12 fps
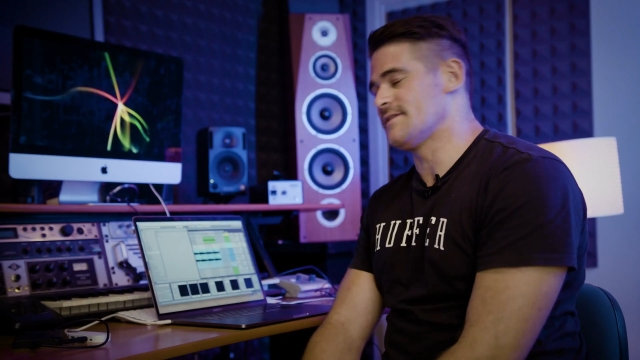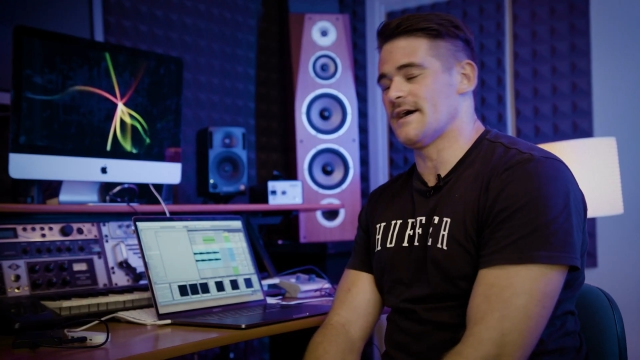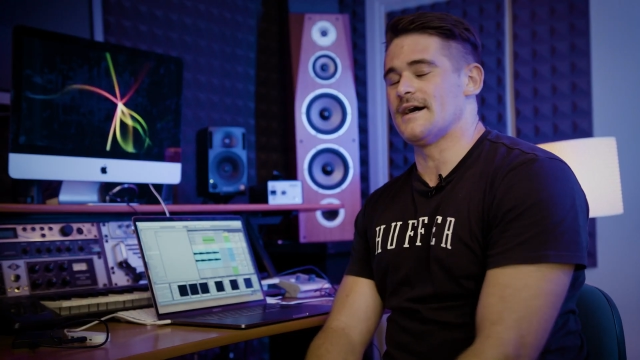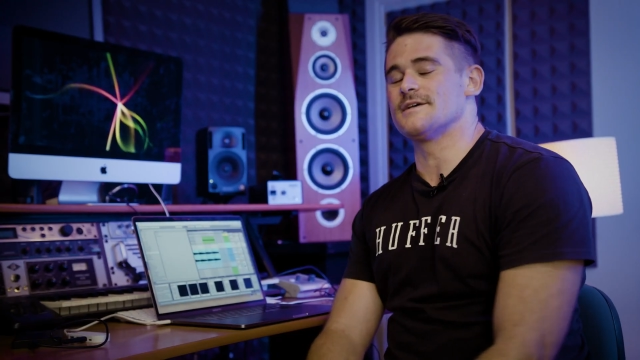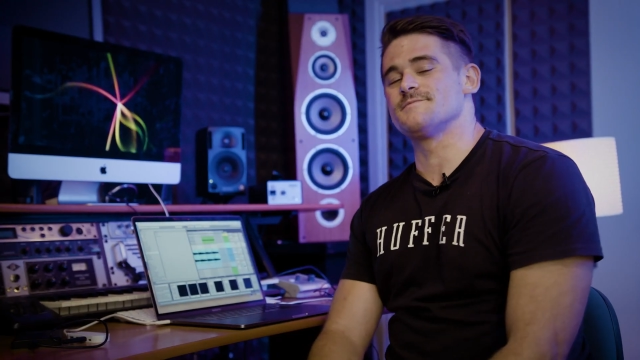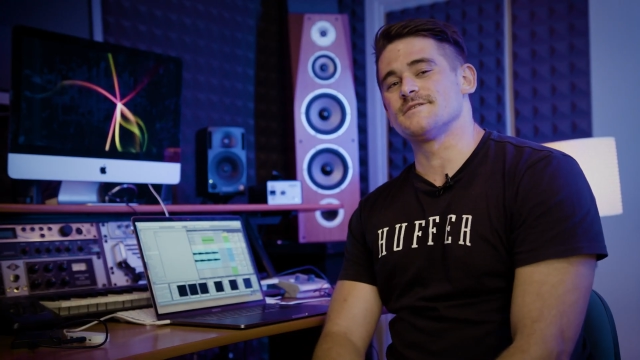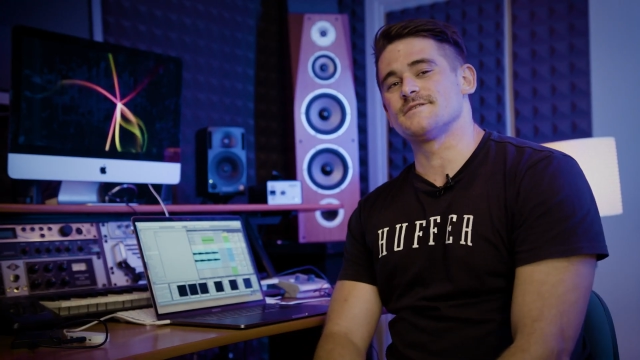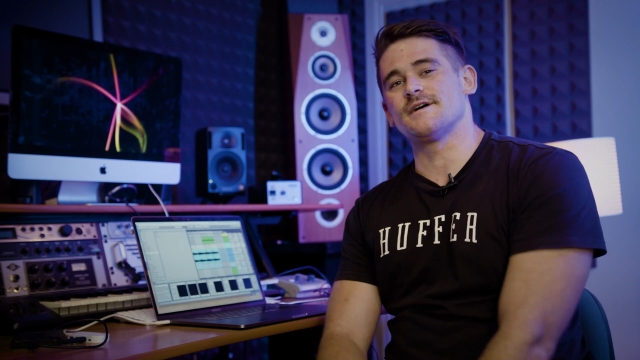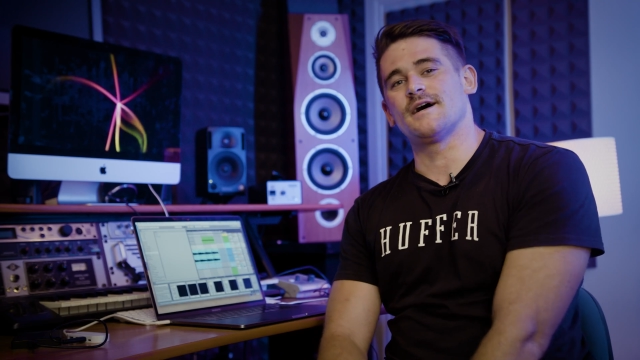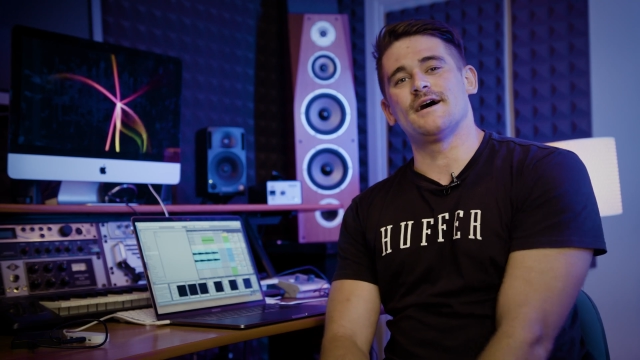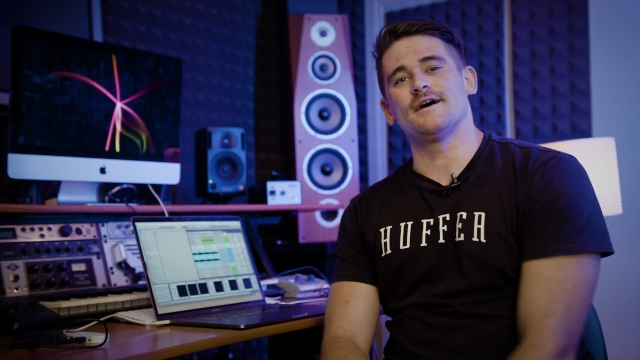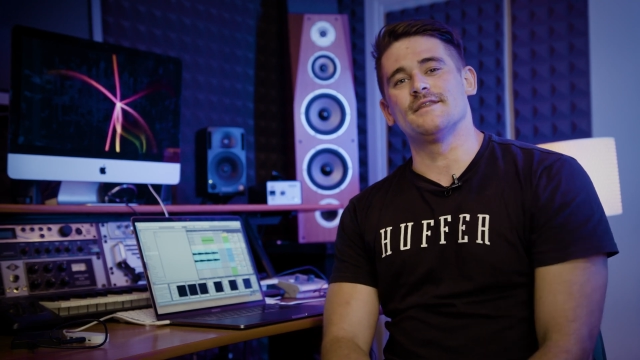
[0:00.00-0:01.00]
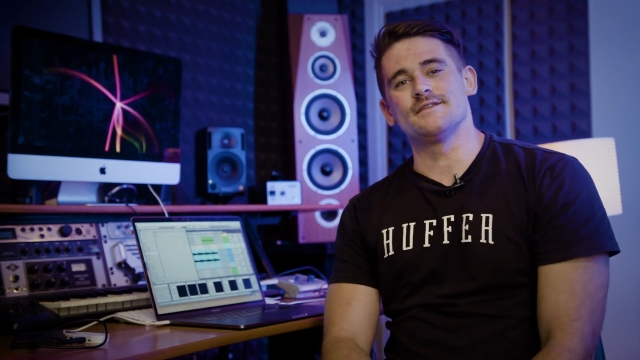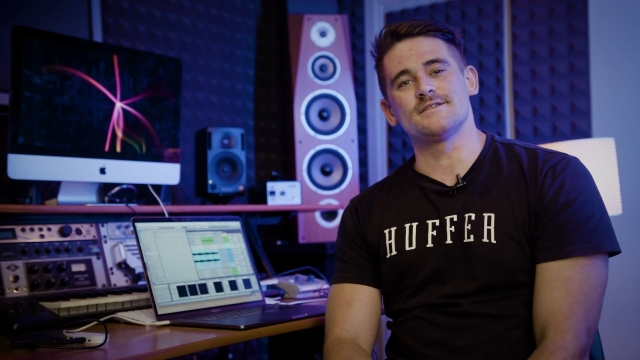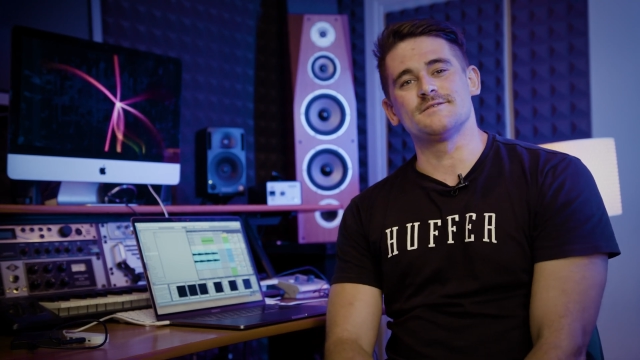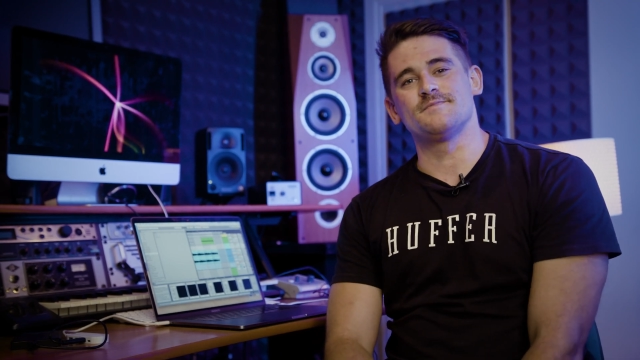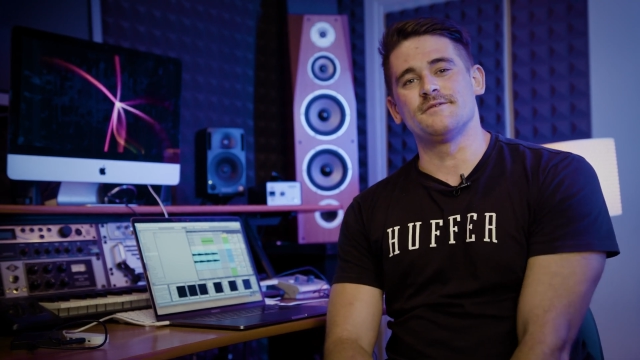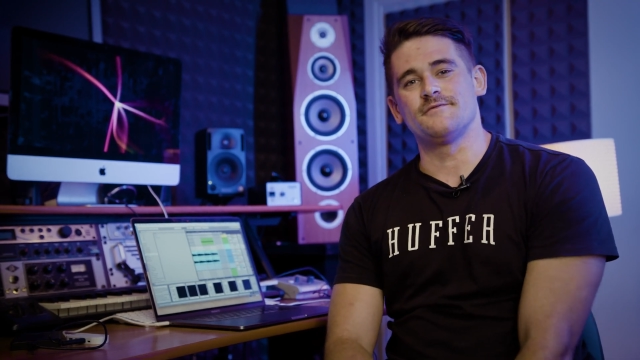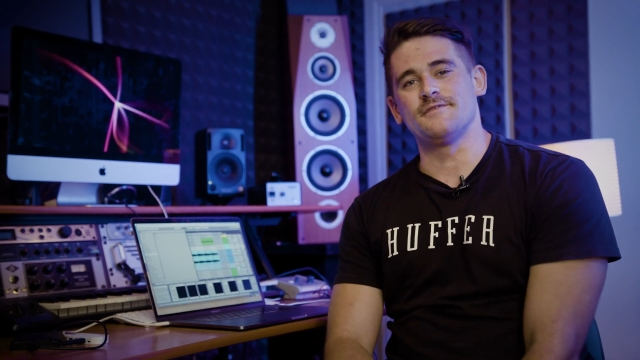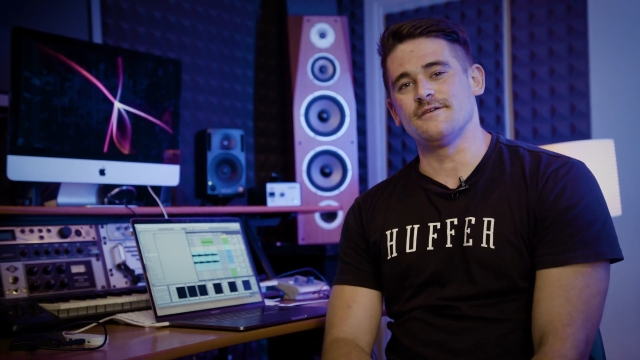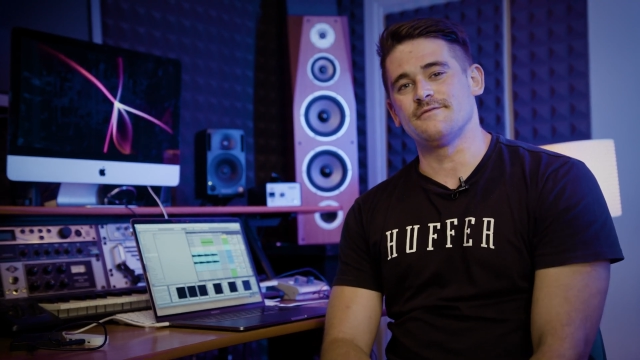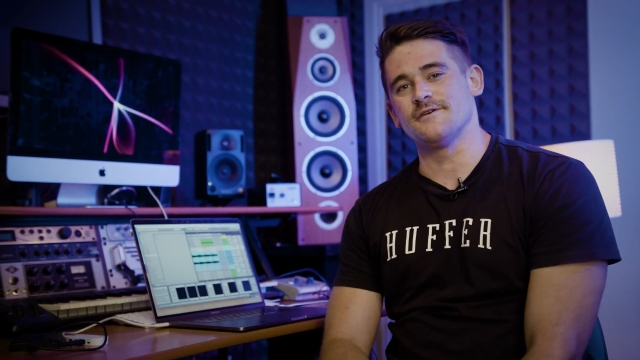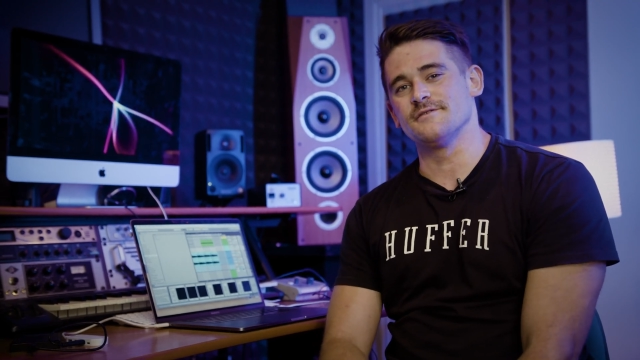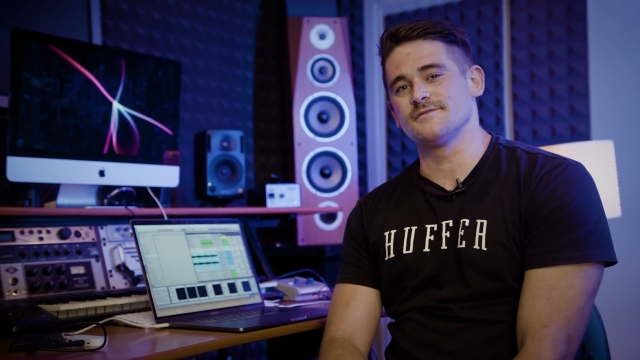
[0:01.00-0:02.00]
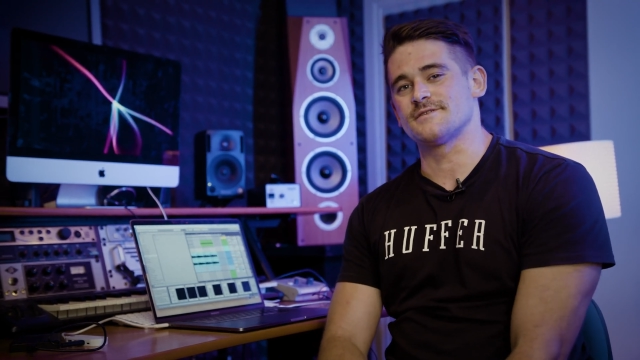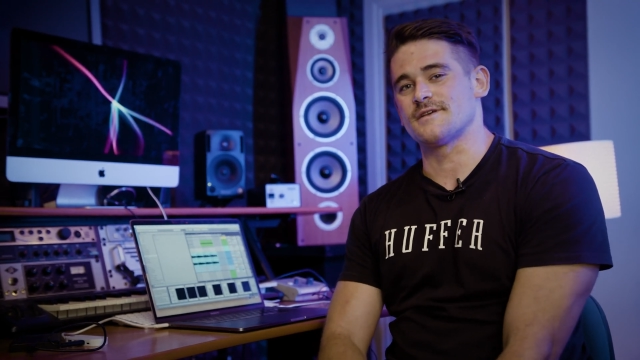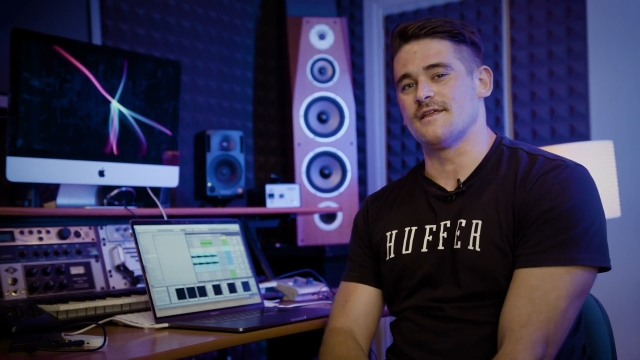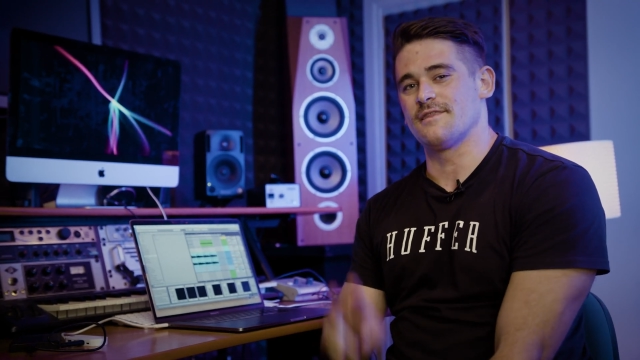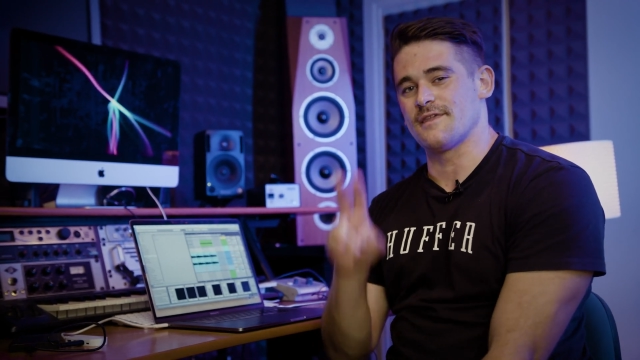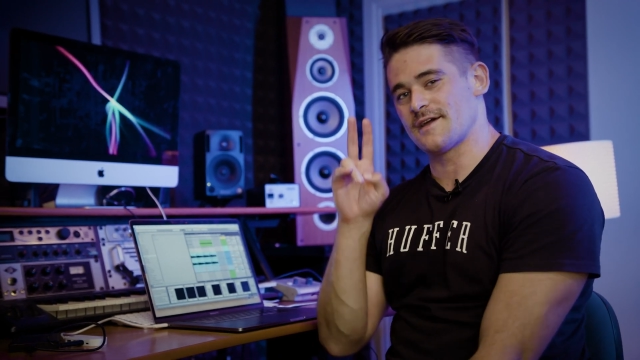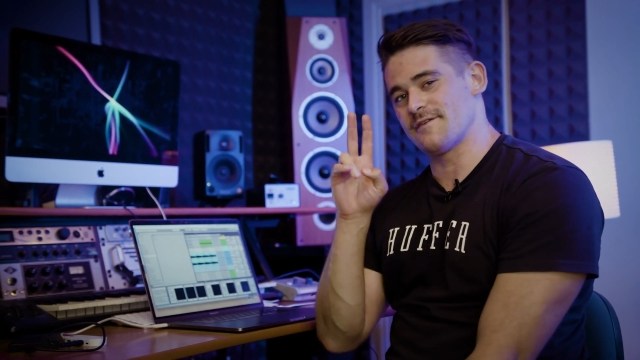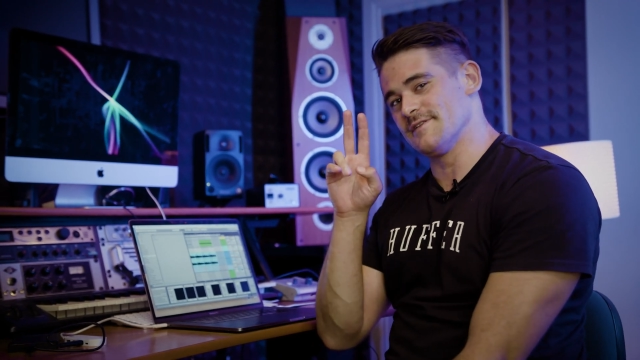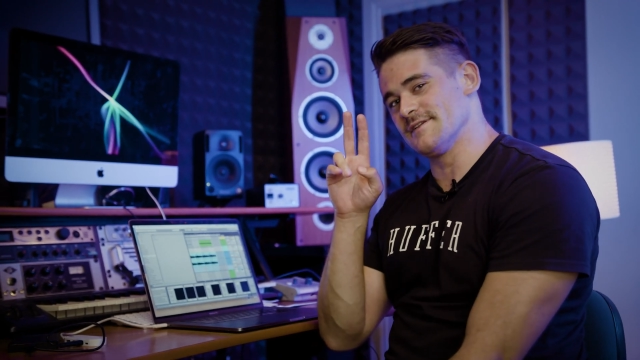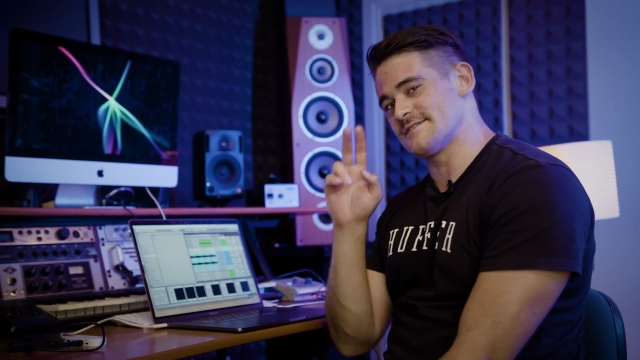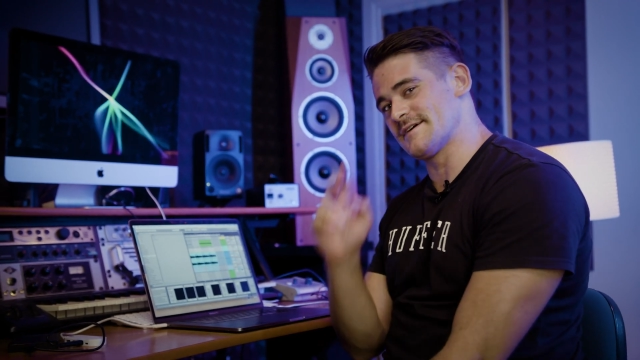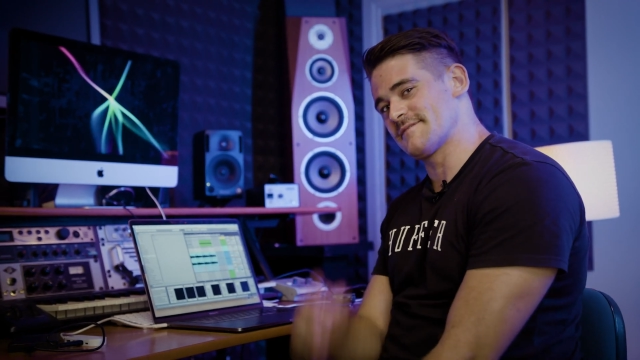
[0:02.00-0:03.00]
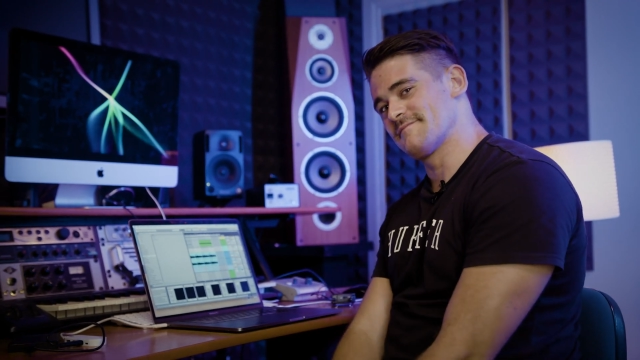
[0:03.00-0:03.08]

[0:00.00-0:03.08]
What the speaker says: that is Messiah, and this has been Fairfields, and thank you for listening.